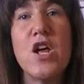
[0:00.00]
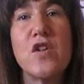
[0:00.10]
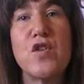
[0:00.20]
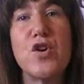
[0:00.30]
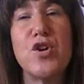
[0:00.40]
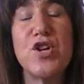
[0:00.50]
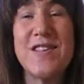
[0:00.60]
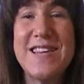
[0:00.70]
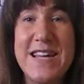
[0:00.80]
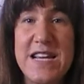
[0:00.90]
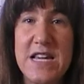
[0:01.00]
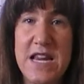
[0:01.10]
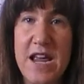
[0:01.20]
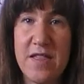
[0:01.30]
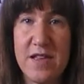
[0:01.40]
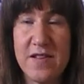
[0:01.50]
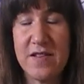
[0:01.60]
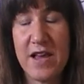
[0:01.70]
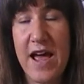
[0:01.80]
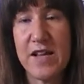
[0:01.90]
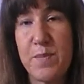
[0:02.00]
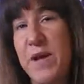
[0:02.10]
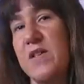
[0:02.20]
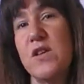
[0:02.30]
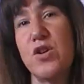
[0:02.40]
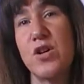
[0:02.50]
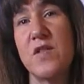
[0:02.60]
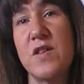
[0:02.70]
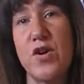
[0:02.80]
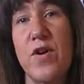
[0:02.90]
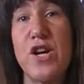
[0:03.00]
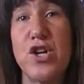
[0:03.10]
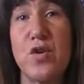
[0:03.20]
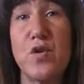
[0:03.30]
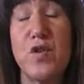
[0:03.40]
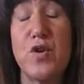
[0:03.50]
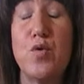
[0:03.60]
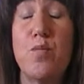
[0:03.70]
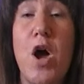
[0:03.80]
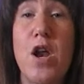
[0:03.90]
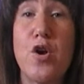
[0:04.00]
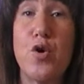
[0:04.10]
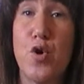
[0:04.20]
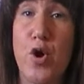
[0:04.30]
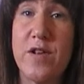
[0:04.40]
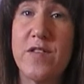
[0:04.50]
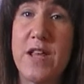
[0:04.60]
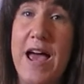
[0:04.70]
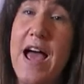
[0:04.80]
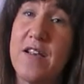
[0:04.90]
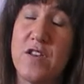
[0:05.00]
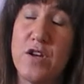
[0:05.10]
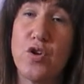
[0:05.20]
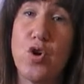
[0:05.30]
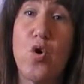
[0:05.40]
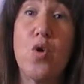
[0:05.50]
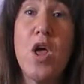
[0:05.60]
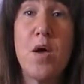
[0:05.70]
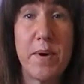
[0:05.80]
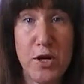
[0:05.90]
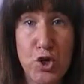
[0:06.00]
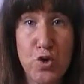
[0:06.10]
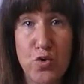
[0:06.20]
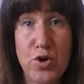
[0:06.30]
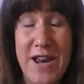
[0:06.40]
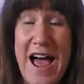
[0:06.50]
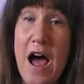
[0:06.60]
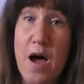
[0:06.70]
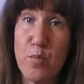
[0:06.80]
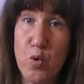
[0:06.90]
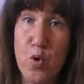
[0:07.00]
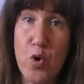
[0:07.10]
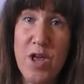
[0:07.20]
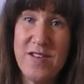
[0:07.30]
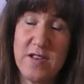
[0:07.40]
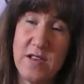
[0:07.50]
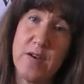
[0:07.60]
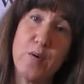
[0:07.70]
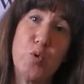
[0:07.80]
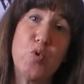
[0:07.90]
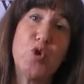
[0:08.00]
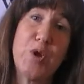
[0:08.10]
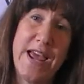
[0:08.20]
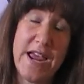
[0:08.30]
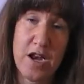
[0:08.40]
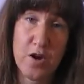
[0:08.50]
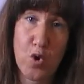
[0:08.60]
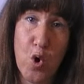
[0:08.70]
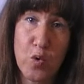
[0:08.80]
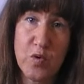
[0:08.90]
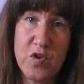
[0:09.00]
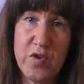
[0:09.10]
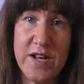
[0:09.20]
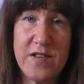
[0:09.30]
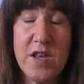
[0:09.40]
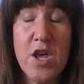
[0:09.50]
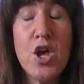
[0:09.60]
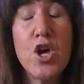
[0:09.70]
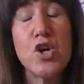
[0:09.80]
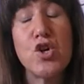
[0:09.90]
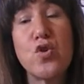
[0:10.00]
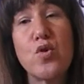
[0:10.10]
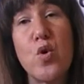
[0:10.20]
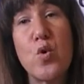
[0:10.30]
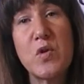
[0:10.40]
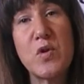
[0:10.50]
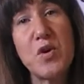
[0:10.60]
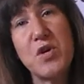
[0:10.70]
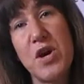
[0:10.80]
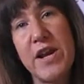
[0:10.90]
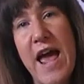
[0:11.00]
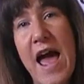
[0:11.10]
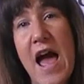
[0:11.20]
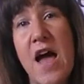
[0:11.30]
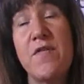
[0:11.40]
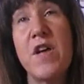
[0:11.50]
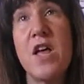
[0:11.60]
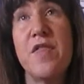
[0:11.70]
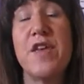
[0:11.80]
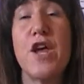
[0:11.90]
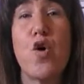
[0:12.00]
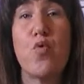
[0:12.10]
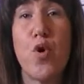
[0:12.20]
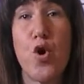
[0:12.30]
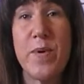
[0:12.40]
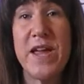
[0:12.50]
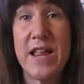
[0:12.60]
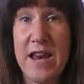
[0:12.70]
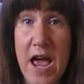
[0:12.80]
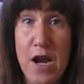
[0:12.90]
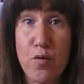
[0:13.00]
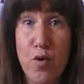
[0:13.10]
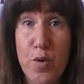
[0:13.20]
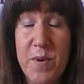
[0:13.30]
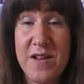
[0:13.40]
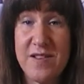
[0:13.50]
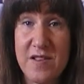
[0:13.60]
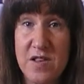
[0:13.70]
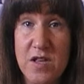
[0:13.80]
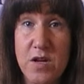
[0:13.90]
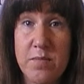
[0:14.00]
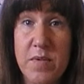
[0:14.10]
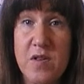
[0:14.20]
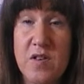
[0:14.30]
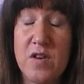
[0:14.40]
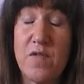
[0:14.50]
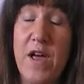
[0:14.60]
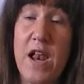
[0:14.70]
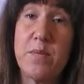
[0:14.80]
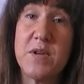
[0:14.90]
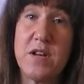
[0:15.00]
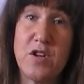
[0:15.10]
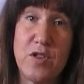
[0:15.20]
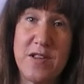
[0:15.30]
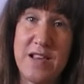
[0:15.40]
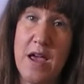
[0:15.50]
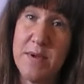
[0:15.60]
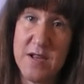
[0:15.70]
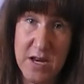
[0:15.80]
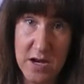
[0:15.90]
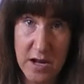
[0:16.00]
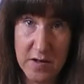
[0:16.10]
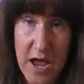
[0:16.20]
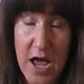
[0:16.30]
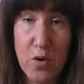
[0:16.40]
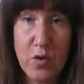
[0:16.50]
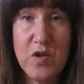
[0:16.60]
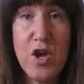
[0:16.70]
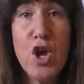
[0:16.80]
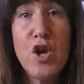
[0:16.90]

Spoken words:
So you just need to take these aspects into consideration because you might not notice it as an adult, but children are more susceptible to heat and cold stress. Children also don't have the aerobic and anaerobic systems developed to the same extent as adults.